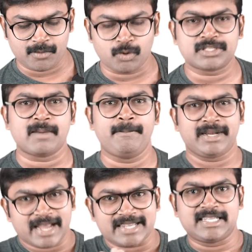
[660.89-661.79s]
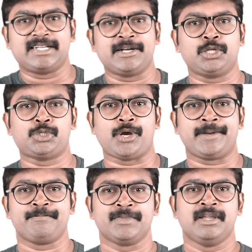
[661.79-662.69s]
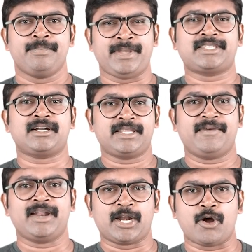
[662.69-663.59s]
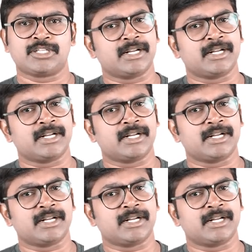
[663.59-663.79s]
was a bit hesitant to join. They said they will announce,